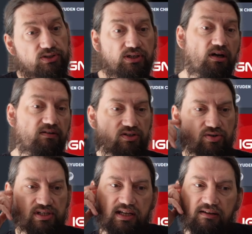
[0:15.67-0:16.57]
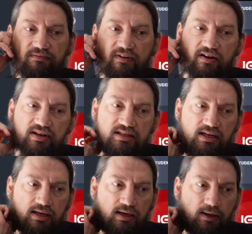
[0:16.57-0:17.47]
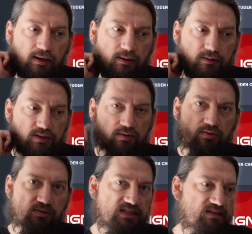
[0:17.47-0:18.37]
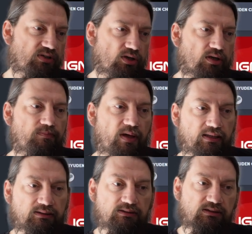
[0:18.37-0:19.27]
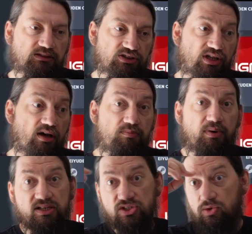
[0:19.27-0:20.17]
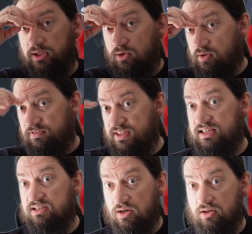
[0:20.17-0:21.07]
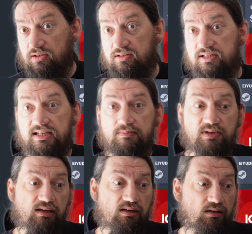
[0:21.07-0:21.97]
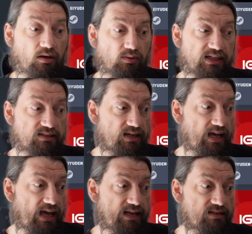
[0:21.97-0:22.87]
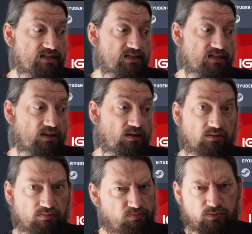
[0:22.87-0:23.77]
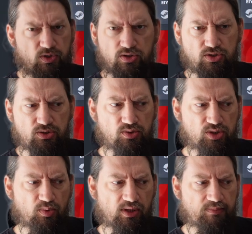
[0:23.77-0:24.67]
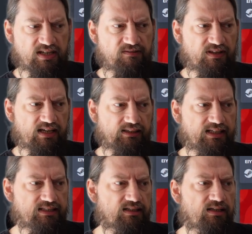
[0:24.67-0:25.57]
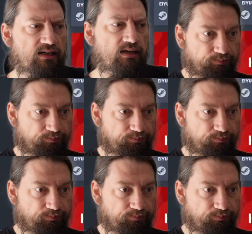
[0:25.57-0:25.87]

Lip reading: looks kind of interesting and varied, so let's have a look. I started by installing all of these on the Steam Deck OLED, and I'll do a small update for that later.